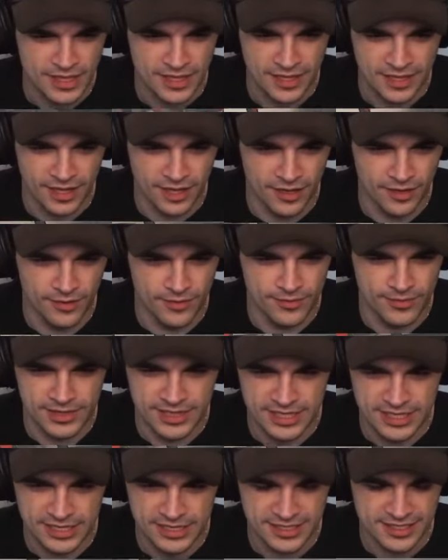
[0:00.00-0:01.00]
Oh.
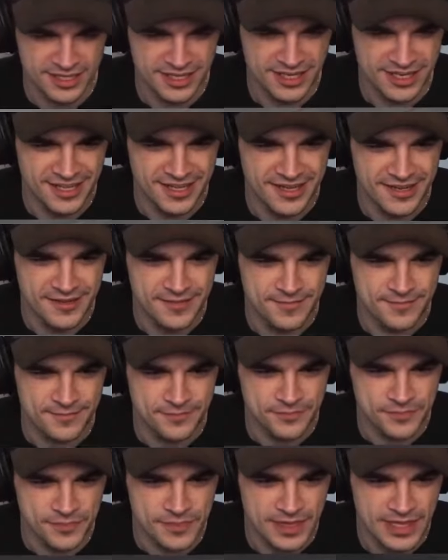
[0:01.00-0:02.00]
Yeah. Yeah. yeah.
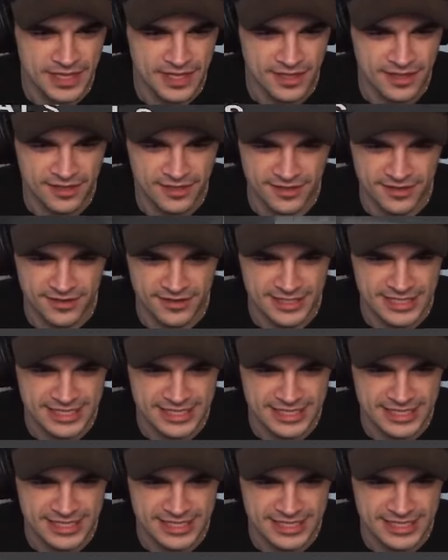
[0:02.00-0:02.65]
yeah.